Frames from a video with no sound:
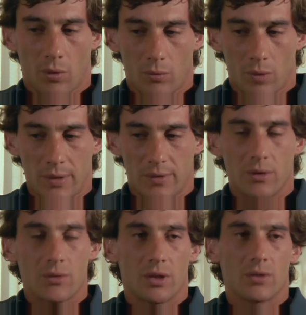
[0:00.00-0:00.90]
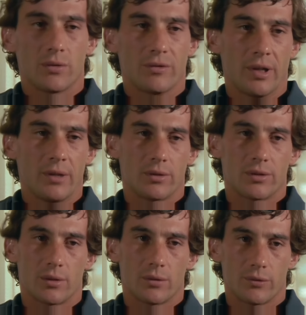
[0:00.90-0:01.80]
on what situation you find
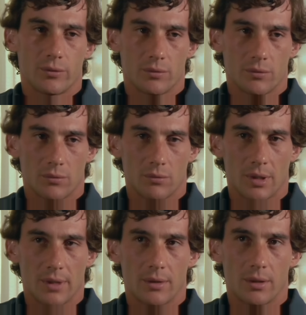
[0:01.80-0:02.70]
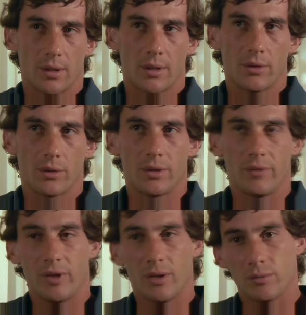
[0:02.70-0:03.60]
yourself, what are your
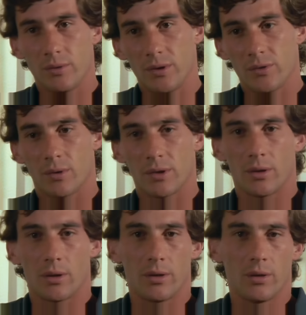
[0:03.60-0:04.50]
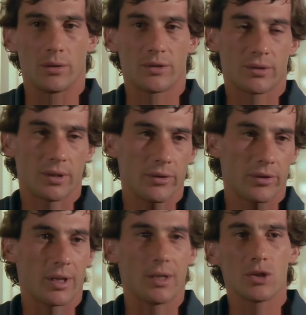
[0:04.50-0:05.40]
difficulties, what are your
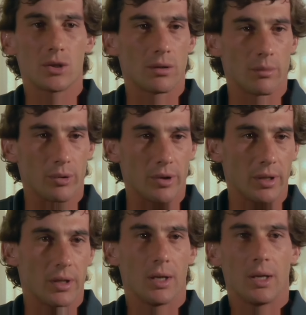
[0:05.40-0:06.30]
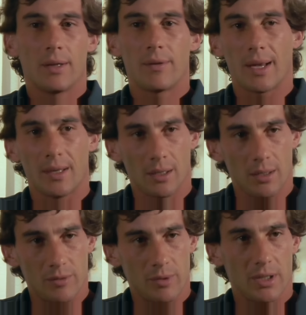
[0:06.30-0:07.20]
strengths at each Grand Prix,
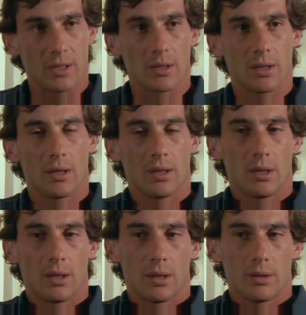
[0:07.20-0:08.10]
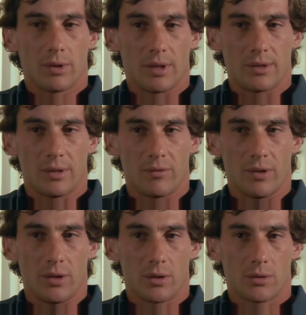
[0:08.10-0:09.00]
technically speaking,
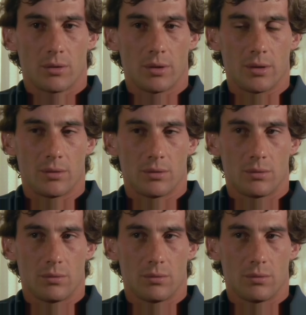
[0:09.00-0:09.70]
relatively not only